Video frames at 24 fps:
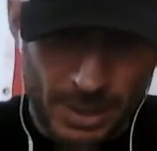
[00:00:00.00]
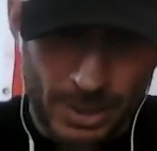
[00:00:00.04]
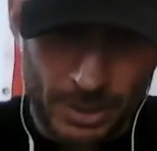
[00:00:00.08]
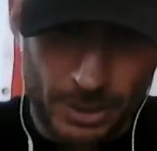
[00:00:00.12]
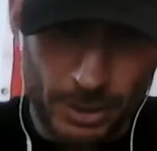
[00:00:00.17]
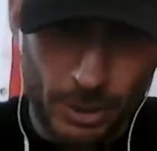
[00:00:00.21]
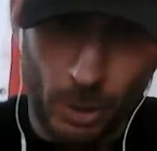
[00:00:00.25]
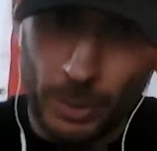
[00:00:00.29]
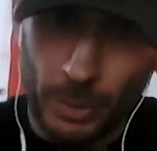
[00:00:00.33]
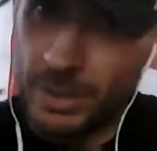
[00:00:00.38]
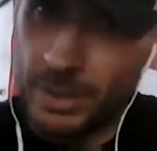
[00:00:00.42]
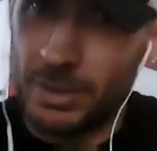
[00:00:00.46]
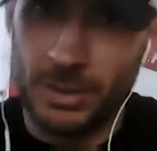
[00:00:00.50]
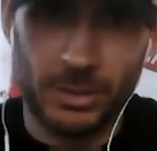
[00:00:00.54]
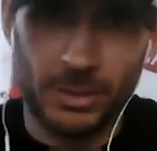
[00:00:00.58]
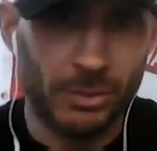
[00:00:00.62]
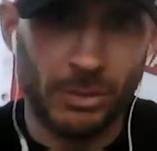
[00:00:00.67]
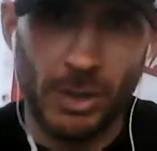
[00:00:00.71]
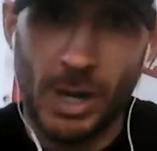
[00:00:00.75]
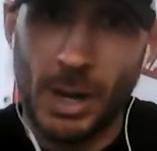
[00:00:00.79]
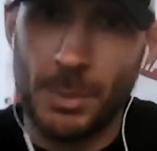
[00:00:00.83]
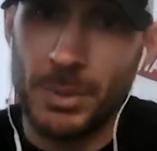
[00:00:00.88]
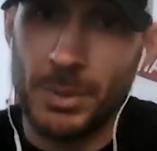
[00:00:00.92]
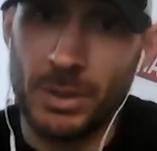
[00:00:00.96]
You go in
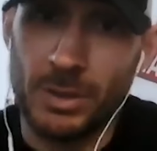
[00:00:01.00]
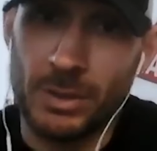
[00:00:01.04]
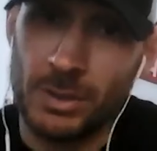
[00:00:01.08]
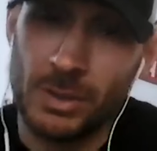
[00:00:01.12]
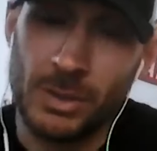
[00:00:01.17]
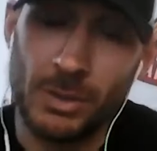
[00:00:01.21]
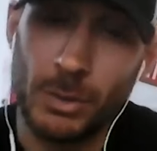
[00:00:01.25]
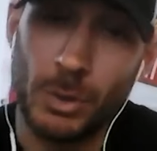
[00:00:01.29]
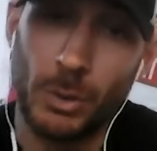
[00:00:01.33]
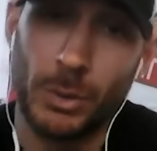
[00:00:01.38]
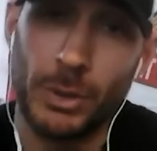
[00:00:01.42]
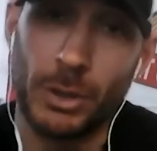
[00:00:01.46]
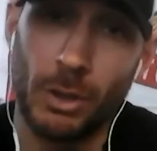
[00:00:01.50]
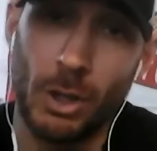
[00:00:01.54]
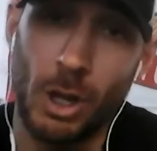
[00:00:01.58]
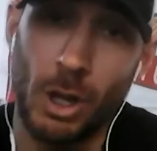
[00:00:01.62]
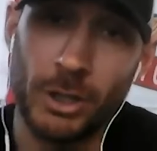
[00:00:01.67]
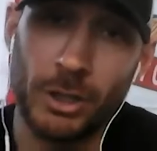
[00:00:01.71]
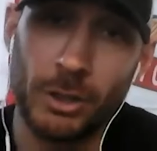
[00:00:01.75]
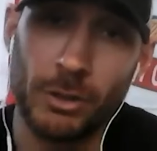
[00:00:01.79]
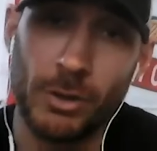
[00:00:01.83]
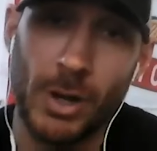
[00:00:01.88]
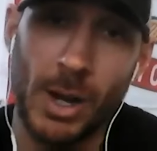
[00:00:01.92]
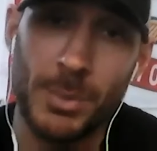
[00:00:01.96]
and grab your, go to your
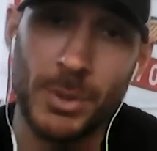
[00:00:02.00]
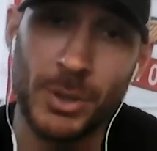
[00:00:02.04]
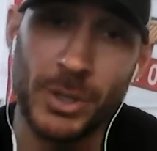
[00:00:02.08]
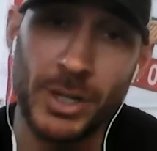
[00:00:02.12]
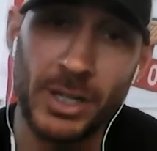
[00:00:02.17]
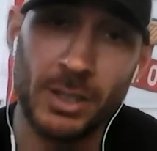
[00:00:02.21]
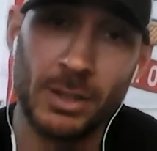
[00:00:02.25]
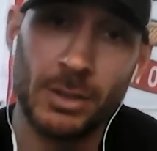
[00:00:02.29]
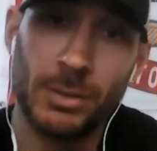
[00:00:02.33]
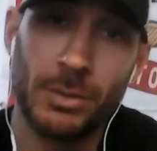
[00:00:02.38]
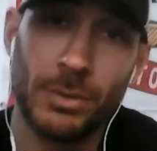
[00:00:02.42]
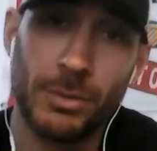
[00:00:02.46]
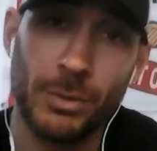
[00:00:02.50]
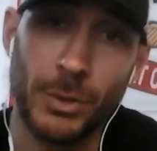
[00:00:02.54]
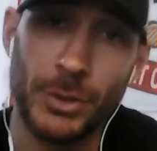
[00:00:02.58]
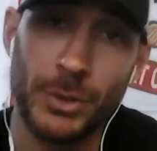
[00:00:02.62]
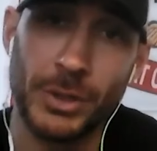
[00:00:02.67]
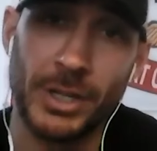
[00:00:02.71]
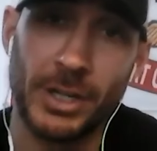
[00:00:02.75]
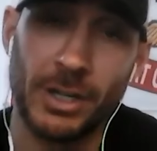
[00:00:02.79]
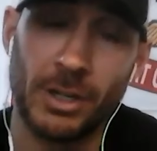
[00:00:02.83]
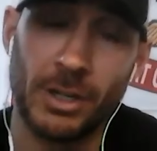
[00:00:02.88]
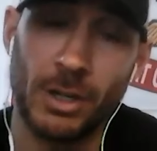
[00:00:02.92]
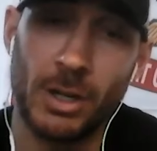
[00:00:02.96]
locker, grab your gear, throw
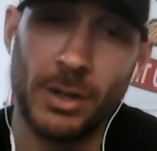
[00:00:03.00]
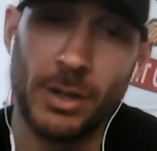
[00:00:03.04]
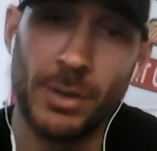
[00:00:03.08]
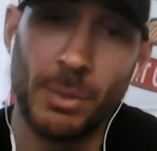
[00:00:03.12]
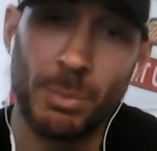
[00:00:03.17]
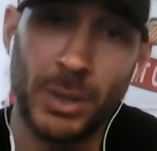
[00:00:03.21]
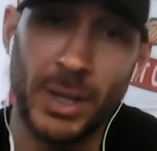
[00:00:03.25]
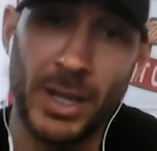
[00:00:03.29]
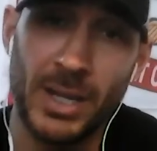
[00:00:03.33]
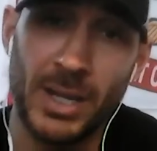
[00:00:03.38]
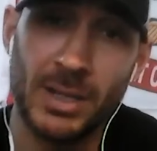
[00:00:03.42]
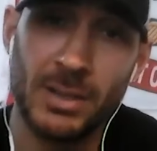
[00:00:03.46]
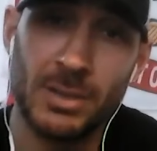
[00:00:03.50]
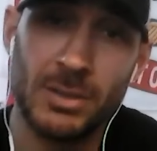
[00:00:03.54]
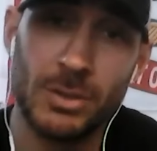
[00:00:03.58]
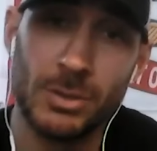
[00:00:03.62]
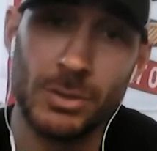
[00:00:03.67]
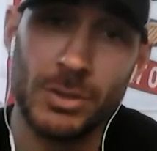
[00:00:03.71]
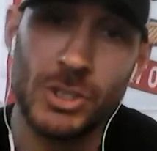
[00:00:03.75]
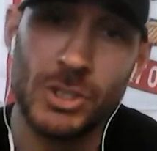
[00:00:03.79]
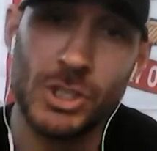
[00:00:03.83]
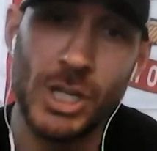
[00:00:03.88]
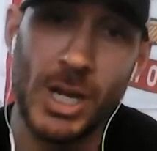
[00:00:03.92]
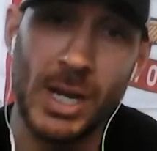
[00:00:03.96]
your gear on the plane,
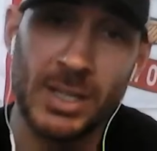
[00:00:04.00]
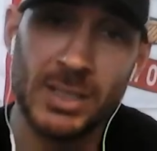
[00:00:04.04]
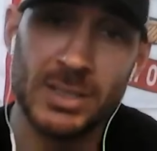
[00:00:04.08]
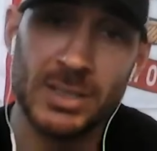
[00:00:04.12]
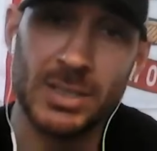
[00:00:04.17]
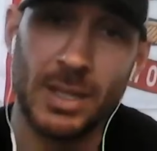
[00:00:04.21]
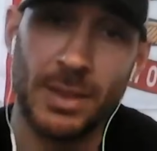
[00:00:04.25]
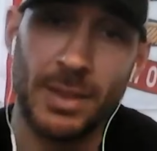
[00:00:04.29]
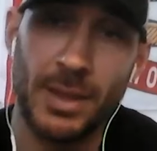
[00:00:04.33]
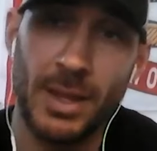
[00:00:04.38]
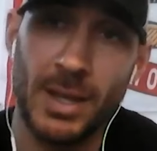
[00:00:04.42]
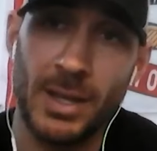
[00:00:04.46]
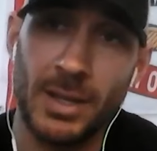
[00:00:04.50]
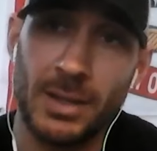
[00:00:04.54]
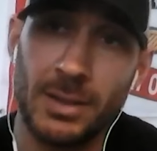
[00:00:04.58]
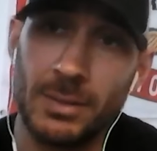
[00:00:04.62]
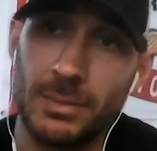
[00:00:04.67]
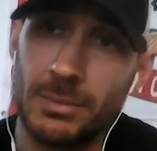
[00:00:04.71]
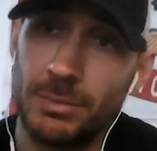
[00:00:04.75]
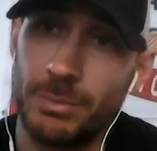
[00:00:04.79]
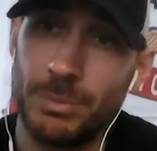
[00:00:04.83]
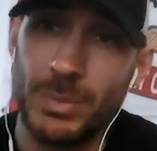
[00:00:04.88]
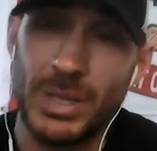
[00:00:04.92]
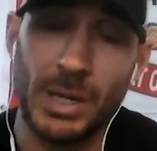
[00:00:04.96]
do the checks, and
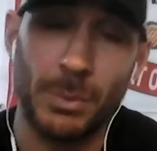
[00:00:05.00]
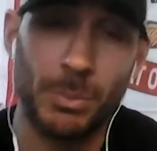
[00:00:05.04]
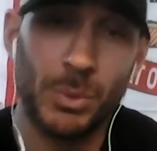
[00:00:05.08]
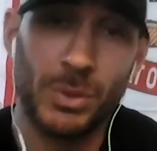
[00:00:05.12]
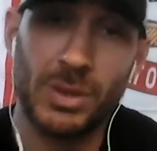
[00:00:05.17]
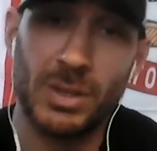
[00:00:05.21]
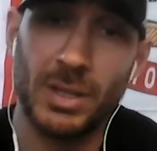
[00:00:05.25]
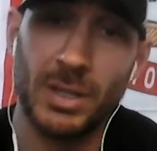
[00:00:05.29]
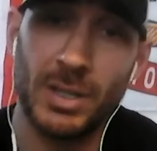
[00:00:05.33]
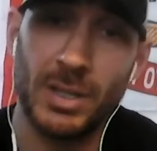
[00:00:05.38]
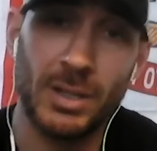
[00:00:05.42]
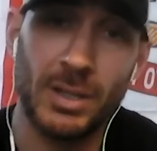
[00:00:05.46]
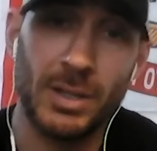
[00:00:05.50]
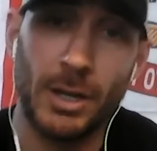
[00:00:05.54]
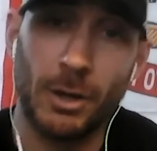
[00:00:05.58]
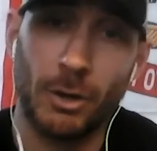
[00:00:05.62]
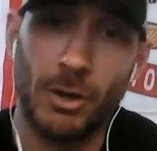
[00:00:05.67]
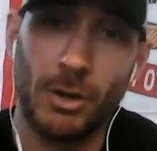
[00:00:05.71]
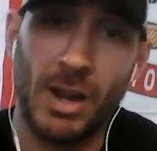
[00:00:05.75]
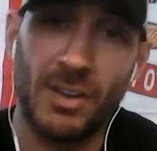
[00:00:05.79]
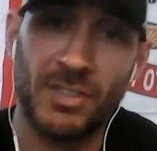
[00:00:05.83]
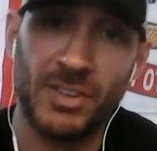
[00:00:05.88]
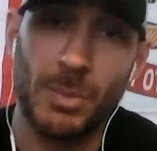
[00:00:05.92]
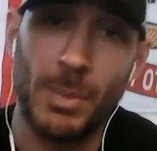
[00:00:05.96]
then meet up with the
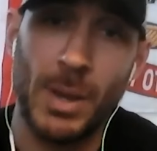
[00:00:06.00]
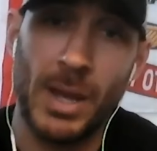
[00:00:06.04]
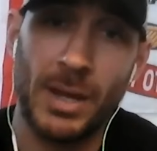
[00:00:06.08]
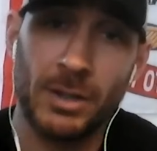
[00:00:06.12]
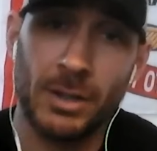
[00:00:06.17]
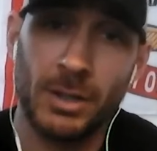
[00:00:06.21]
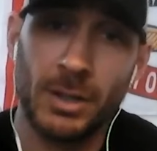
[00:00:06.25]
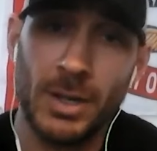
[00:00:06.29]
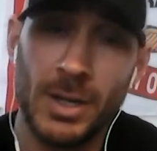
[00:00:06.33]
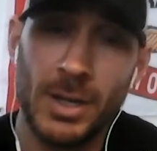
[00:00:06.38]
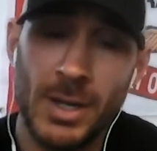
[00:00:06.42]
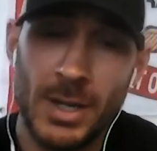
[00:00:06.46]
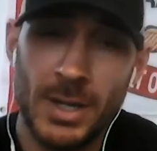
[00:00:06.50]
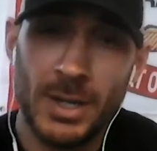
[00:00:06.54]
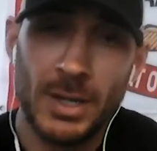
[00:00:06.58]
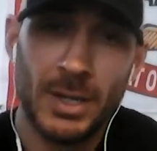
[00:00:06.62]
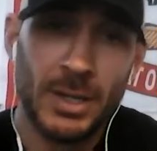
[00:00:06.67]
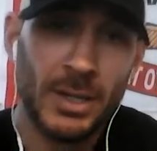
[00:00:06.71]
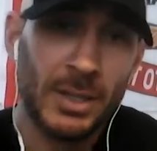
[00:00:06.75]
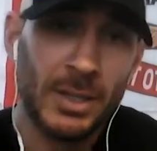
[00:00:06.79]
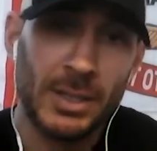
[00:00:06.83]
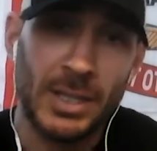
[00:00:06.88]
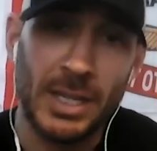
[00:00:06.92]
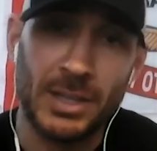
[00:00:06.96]
aircraft commander,
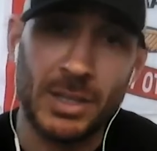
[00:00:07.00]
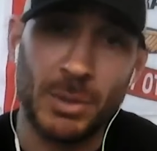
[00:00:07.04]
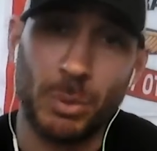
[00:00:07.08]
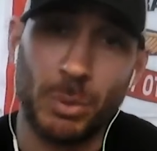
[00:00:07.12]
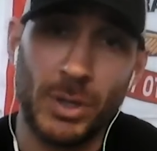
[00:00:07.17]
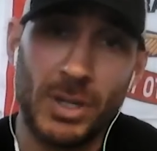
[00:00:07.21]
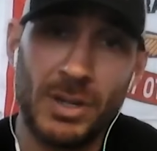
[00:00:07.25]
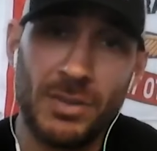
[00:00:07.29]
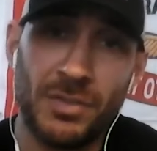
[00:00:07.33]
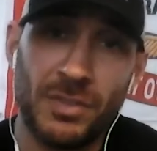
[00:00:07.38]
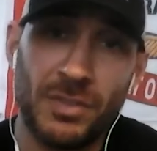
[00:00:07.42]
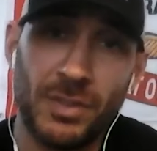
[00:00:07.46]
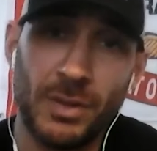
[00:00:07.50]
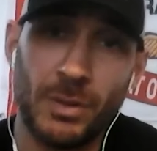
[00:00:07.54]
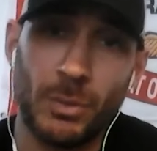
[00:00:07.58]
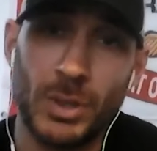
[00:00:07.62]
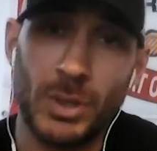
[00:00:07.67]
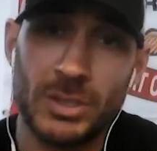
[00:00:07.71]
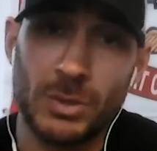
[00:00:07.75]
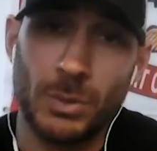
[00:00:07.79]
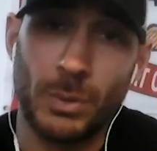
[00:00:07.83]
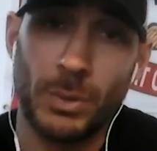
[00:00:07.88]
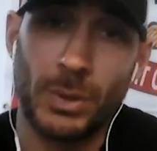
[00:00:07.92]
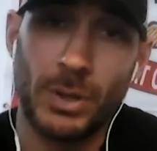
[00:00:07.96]
get the brief of
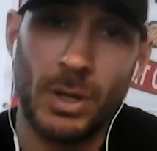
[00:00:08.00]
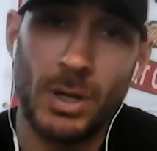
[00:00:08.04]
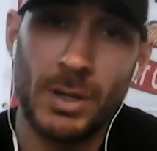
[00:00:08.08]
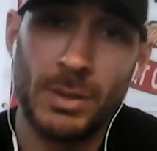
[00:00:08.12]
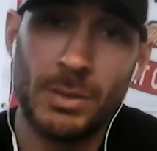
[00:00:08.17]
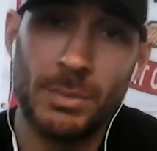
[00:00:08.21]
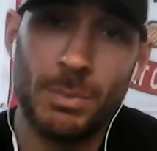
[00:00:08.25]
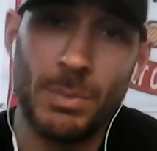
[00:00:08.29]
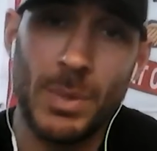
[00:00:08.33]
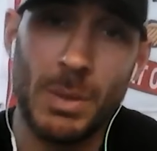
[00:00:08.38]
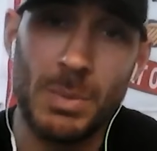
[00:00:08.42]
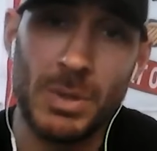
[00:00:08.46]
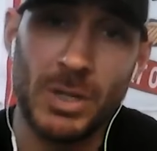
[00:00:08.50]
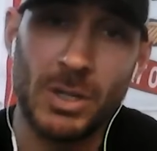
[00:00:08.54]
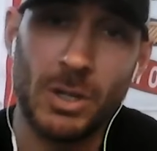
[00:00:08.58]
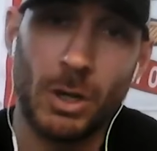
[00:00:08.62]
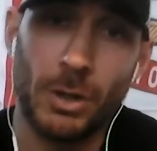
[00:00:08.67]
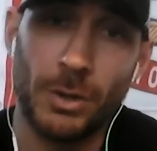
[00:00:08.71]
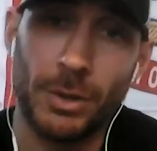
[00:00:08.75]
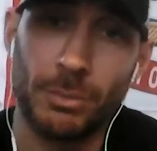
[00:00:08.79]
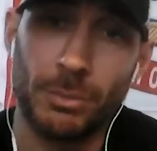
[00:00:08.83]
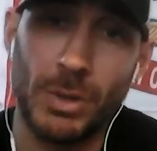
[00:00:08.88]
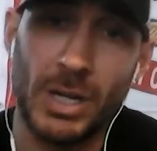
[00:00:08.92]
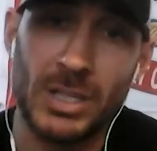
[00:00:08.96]
what's going on, maybe
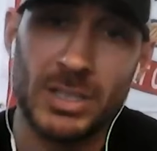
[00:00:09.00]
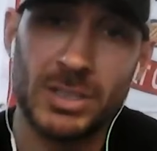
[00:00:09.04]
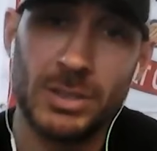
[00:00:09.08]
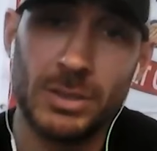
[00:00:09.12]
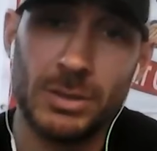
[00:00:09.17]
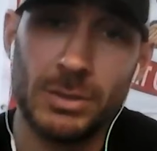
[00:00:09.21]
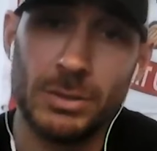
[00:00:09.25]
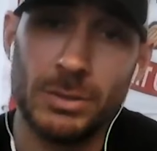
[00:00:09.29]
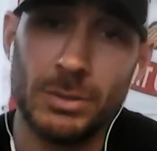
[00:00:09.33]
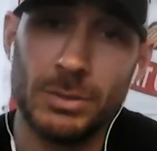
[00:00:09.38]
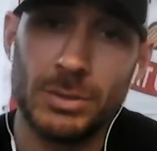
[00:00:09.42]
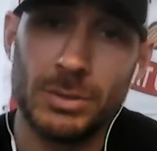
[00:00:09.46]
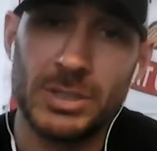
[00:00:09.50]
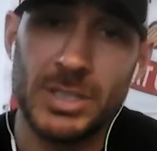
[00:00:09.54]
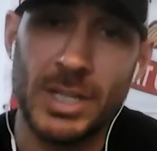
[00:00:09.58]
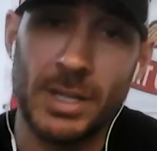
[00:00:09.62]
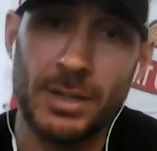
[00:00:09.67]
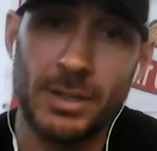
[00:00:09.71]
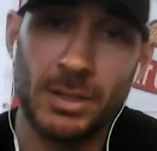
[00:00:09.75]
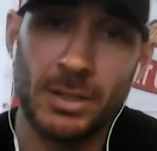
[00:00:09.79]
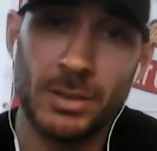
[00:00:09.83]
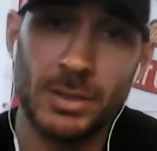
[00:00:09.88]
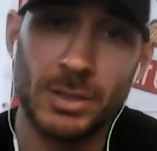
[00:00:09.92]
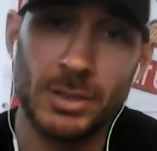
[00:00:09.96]
call the rescue
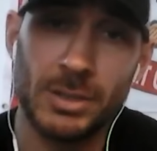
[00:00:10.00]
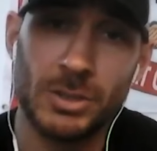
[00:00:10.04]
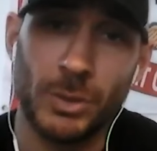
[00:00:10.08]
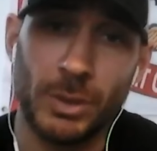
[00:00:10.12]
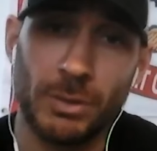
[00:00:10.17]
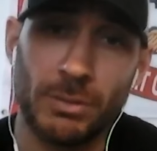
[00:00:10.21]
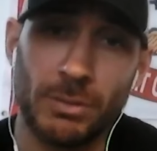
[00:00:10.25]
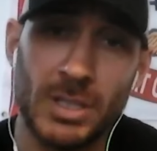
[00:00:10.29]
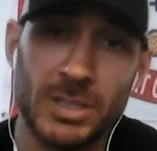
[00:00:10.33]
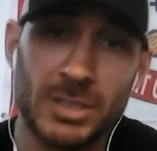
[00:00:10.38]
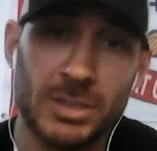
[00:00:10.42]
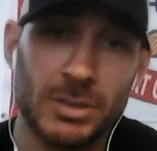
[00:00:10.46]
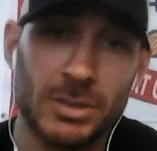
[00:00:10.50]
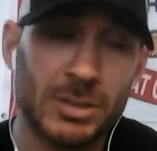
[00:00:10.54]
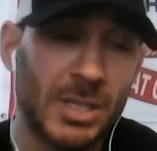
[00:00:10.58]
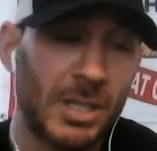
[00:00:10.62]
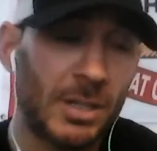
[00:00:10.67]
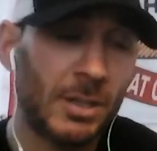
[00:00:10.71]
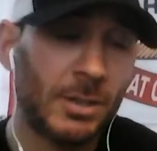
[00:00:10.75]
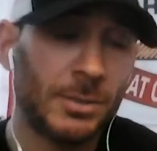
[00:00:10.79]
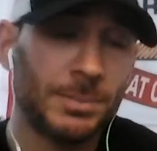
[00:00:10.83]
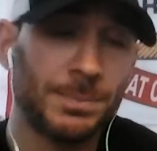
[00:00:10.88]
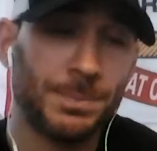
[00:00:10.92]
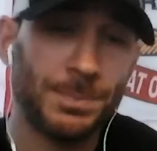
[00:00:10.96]
center, the joint rescue
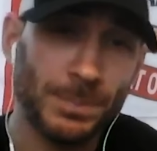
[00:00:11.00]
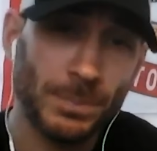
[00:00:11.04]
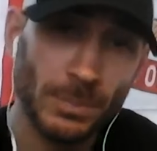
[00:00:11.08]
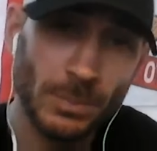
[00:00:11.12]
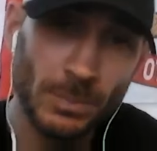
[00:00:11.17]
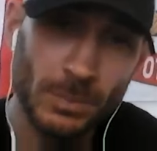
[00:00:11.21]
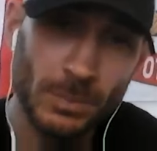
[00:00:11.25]
center,